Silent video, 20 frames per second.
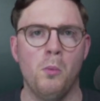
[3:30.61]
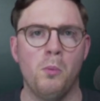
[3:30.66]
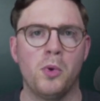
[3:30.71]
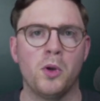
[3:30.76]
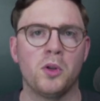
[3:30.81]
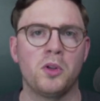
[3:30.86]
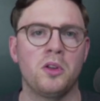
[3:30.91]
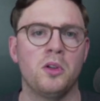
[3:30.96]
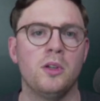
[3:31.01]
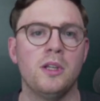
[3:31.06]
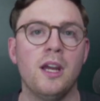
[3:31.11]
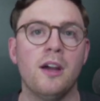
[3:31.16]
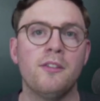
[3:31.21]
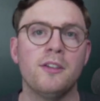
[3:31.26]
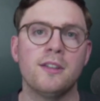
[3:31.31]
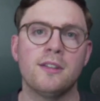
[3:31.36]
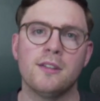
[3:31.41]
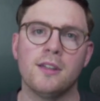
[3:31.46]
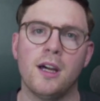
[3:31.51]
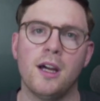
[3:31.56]
But also on the
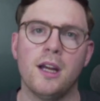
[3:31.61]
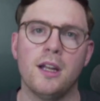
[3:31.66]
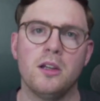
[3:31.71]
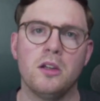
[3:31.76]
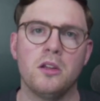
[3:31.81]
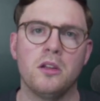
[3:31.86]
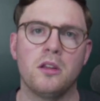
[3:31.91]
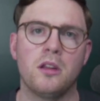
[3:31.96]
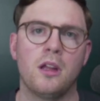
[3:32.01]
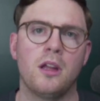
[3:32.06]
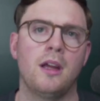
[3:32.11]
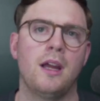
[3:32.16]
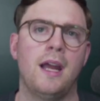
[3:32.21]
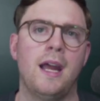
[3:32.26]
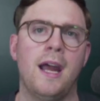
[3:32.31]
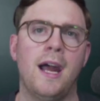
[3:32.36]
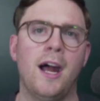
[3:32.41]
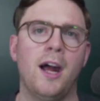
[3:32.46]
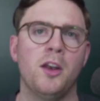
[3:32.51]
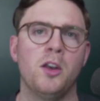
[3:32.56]
other side is,
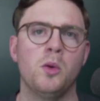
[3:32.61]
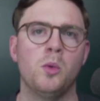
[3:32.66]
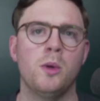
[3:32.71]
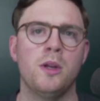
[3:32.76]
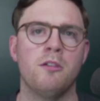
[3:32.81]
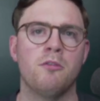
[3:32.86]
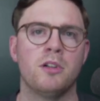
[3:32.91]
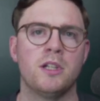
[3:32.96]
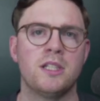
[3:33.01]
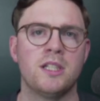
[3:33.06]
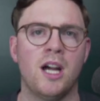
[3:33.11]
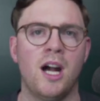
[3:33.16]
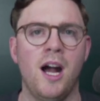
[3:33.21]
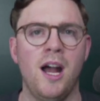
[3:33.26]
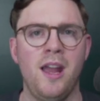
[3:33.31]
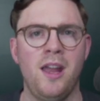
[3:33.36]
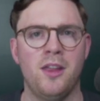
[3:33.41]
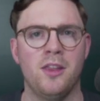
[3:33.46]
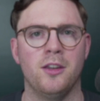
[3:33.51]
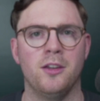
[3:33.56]
how do we
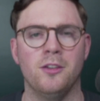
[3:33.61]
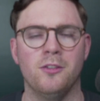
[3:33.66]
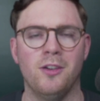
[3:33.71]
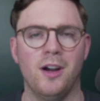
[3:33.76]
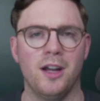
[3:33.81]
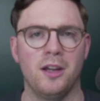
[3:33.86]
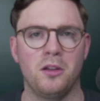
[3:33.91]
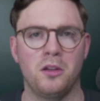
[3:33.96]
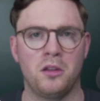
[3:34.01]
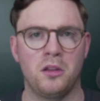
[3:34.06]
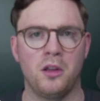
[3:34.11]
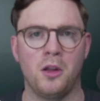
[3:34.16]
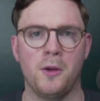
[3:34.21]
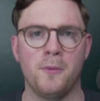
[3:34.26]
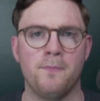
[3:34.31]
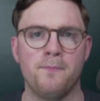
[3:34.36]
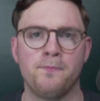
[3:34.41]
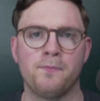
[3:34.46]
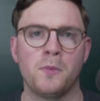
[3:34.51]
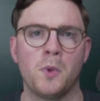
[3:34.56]
retire the device?
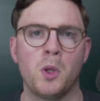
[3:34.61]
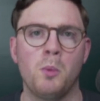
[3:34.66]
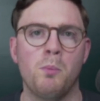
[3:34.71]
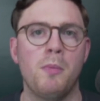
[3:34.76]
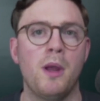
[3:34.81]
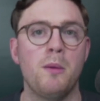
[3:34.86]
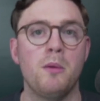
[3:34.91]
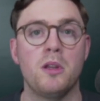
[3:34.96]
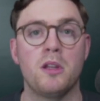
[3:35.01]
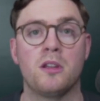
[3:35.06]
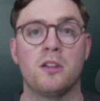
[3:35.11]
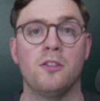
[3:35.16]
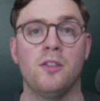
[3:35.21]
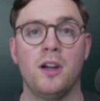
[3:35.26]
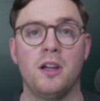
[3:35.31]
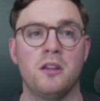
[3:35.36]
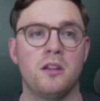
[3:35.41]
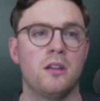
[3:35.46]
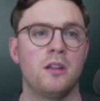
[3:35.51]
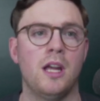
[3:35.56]
So maybe this
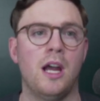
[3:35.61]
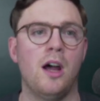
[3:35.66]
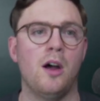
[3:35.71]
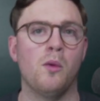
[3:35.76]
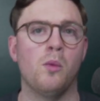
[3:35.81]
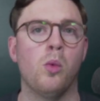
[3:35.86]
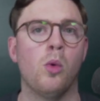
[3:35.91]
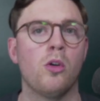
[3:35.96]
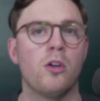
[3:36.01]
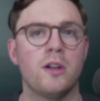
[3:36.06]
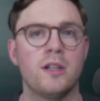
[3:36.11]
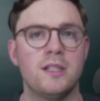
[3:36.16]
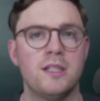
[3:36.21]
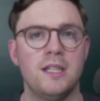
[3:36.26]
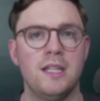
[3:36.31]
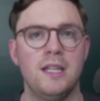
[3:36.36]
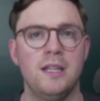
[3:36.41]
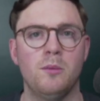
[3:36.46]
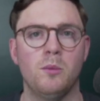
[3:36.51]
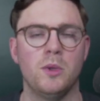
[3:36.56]
device is now out of
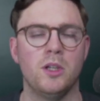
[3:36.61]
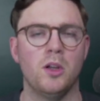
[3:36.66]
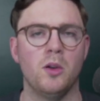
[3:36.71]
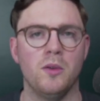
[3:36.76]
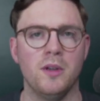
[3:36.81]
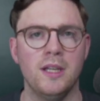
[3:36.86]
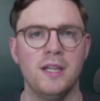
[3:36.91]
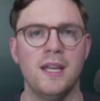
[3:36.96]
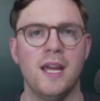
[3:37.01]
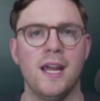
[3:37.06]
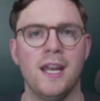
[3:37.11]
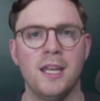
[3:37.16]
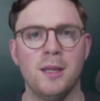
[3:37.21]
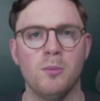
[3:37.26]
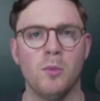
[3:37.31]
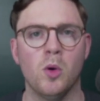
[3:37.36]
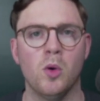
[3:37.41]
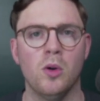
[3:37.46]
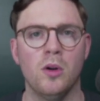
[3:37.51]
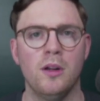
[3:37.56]
warranty and we don't need it
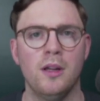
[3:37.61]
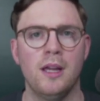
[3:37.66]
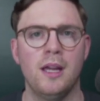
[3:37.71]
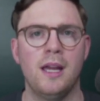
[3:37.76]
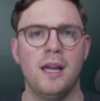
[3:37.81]
anymore.